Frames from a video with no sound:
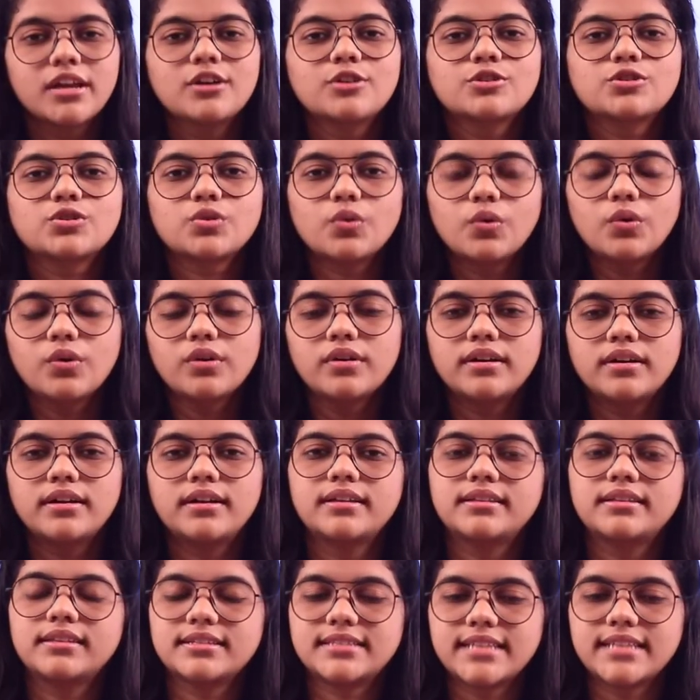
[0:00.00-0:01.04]
So
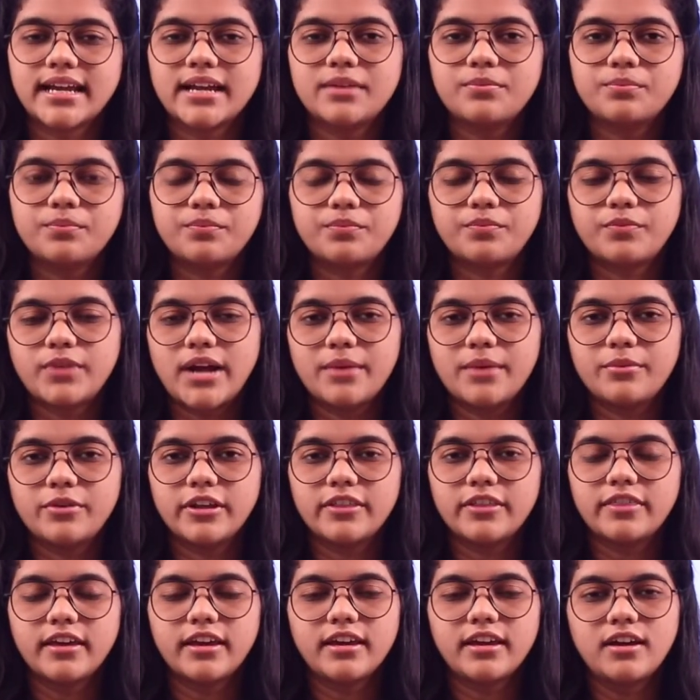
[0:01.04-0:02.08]
the second
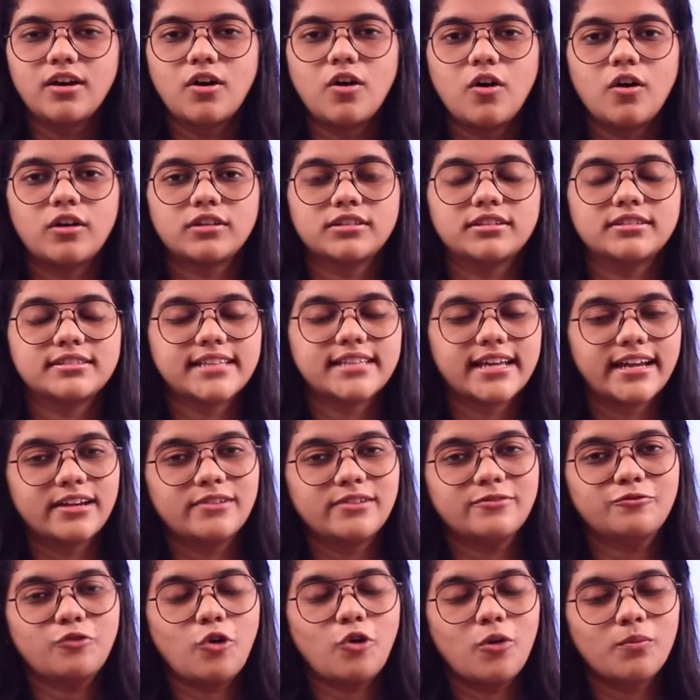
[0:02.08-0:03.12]
primary thing, or the
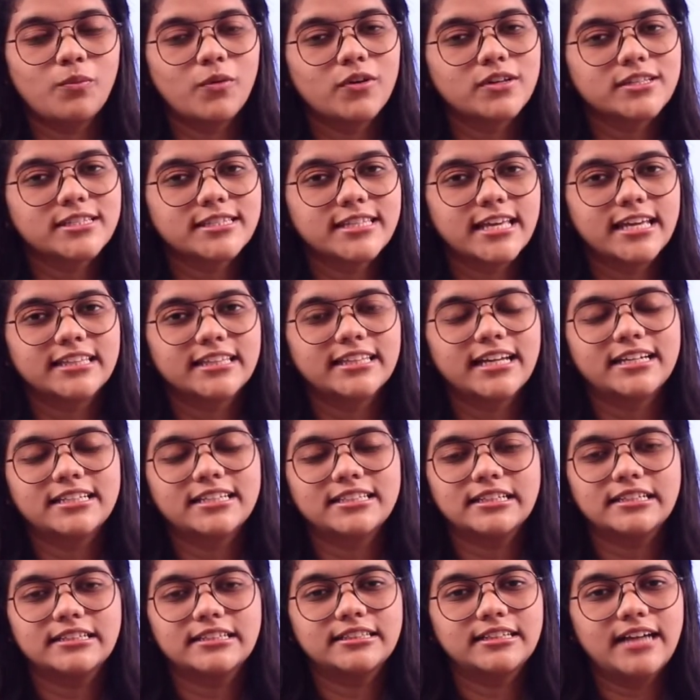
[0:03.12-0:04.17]
second foremost thing
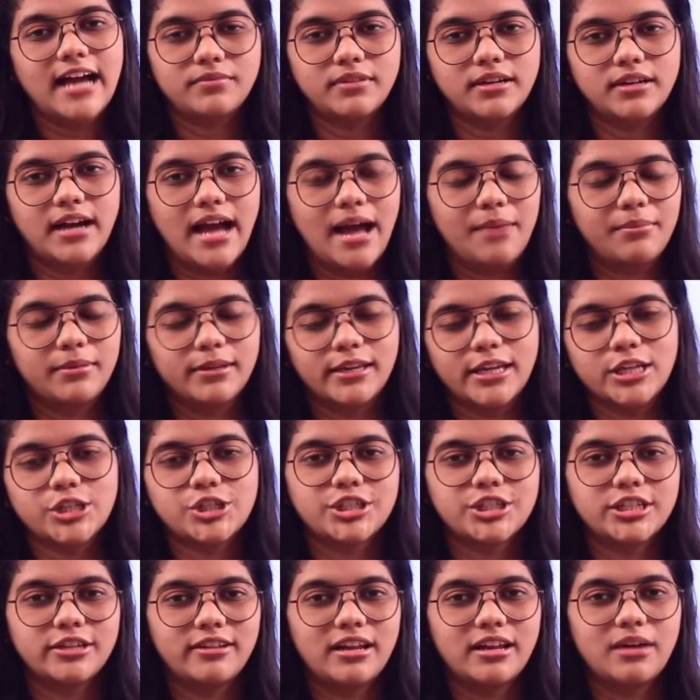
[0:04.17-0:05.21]
that the
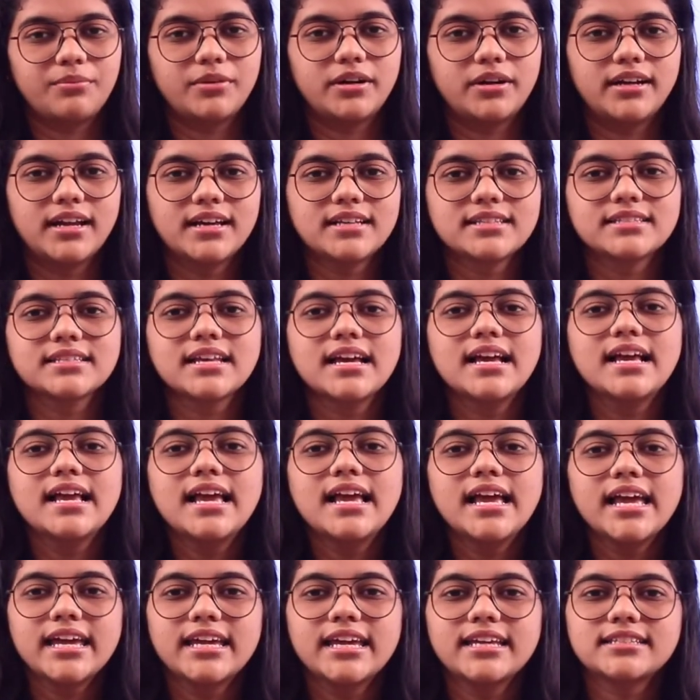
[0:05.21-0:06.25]
application developer does,
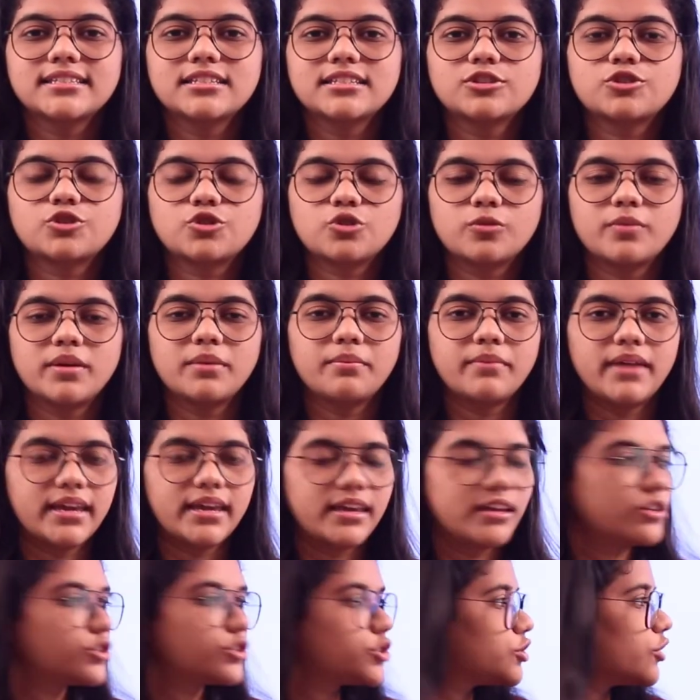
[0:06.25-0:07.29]
is to be
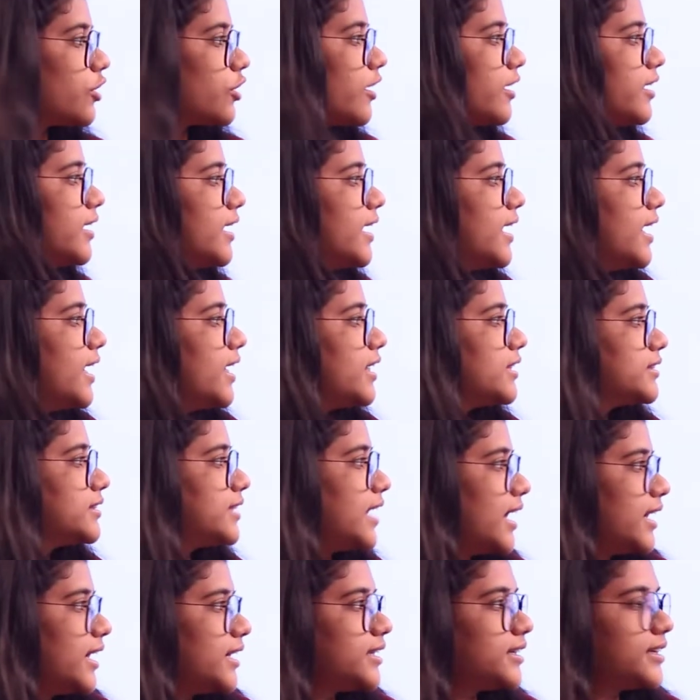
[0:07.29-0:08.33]
making sure
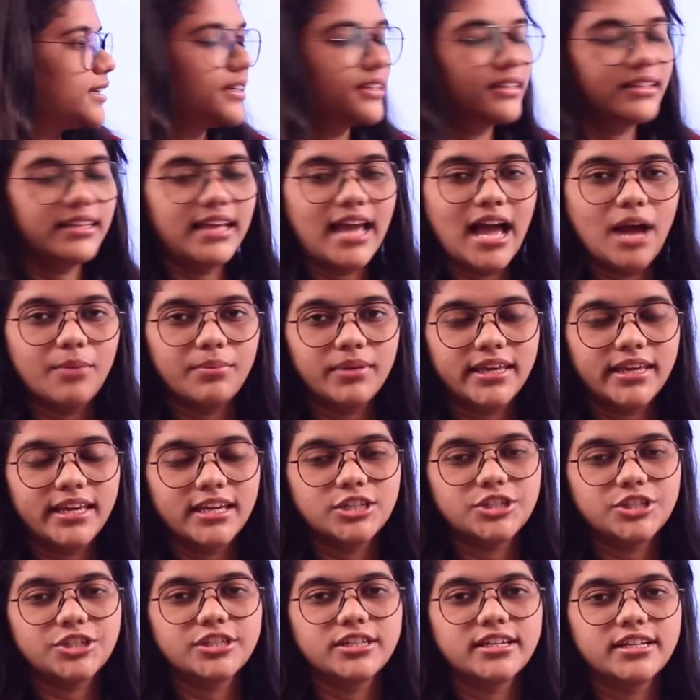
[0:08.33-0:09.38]
that the
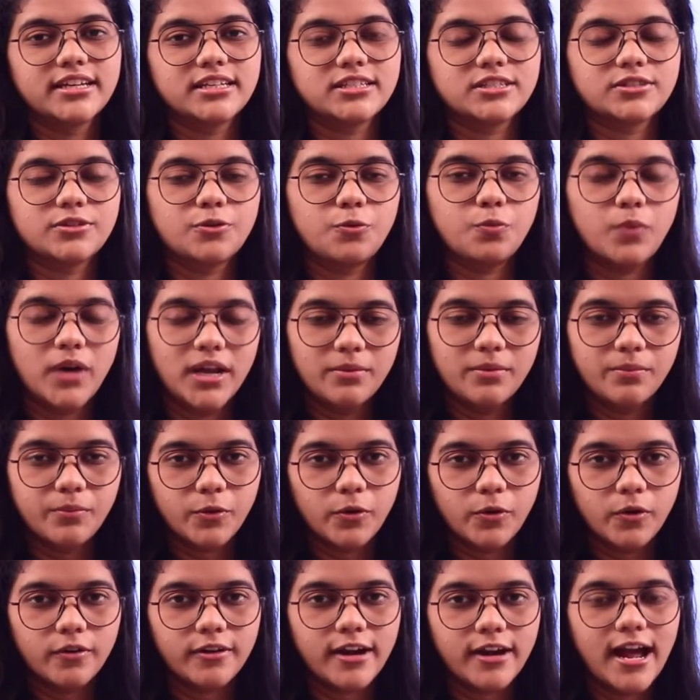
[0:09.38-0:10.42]
application is well
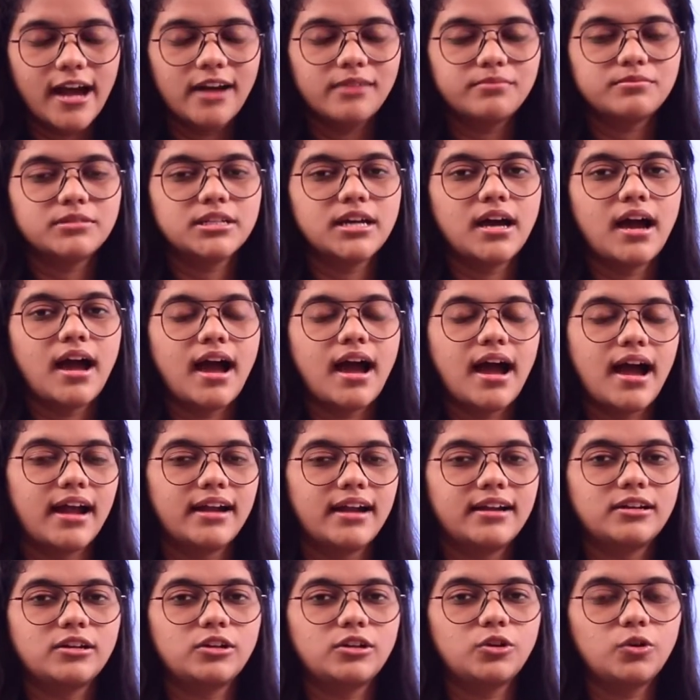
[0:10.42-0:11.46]
programmed
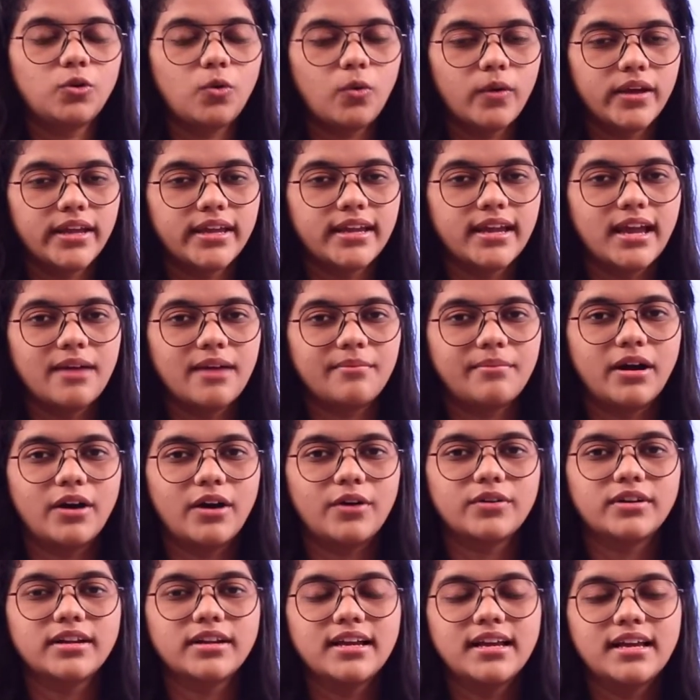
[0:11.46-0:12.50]
and knowing
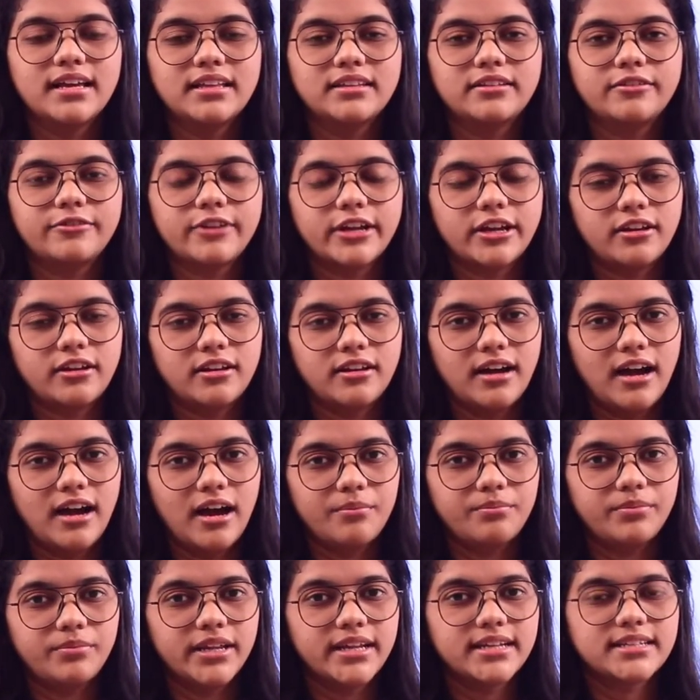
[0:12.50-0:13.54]
about the regular
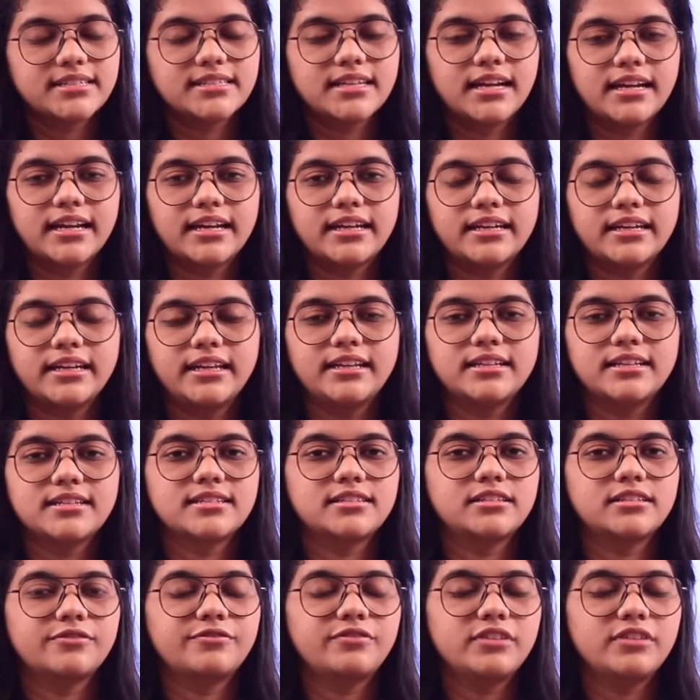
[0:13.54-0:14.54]
updates that it needs, the